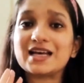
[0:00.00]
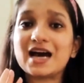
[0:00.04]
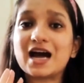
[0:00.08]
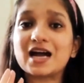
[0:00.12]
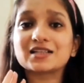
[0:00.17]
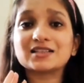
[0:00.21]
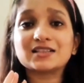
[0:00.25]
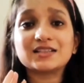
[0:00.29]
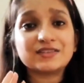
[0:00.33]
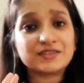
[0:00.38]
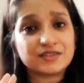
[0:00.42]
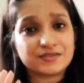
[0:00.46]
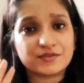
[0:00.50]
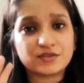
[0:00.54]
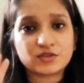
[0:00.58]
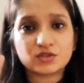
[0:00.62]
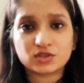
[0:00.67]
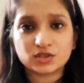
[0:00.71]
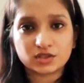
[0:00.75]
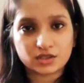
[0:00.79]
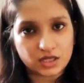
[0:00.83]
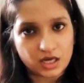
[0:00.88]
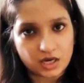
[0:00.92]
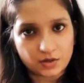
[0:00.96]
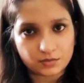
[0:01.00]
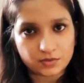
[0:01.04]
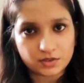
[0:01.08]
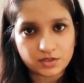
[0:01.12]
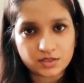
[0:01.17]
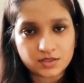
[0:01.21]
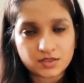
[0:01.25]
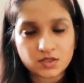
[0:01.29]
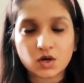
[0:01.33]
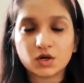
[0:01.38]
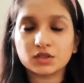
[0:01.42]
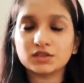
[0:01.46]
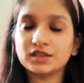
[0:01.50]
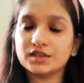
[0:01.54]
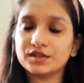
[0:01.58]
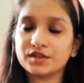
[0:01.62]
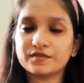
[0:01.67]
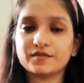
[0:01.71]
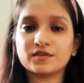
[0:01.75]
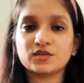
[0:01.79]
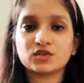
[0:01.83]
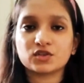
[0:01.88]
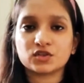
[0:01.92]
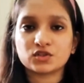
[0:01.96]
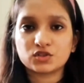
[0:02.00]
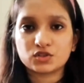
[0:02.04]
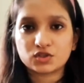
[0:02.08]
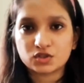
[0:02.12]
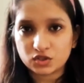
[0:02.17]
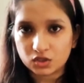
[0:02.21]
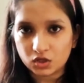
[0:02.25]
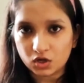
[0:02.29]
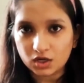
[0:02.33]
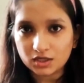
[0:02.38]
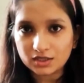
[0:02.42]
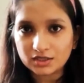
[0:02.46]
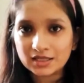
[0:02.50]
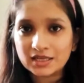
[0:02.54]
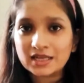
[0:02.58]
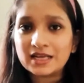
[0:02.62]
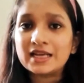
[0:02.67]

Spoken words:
are the revision hours or the revision slot,